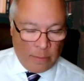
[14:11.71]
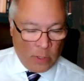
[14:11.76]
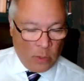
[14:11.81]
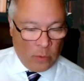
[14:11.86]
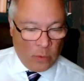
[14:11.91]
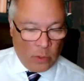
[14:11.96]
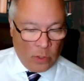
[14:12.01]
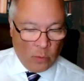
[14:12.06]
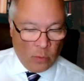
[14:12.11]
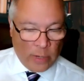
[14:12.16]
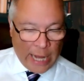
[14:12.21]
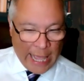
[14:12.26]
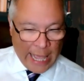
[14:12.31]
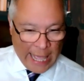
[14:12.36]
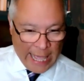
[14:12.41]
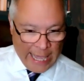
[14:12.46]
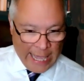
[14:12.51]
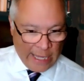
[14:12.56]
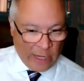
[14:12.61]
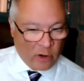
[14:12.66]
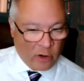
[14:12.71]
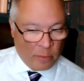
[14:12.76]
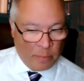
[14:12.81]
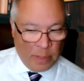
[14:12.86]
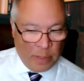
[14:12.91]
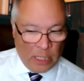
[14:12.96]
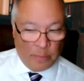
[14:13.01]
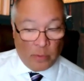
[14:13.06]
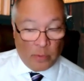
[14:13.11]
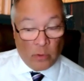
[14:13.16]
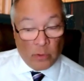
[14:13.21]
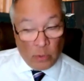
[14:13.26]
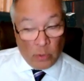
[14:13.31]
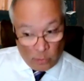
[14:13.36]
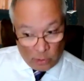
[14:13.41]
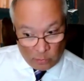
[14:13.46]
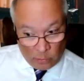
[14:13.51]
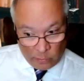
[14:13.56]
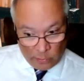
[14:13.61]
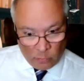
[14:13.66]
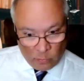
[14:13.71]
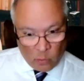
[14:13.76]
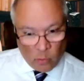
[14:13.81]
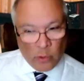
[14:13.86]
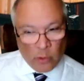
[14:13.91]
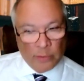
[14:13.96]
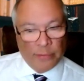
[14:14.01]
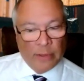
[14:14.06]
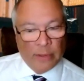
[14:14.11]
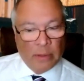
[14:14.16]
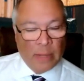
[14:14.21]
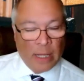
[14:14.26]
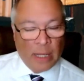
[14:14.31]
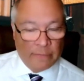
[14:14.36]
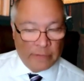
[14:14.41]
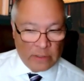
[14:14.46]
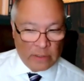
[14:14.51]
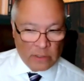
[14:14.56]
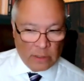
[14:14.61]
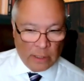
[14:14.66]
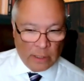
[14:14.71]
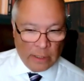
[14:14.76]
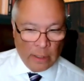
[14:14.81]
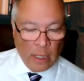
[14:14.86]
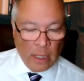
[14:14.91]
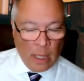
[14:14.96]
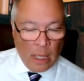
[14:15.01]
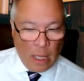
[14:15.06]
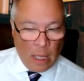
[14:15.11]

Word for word: You you want to anchor people, you want to reward them, obviously,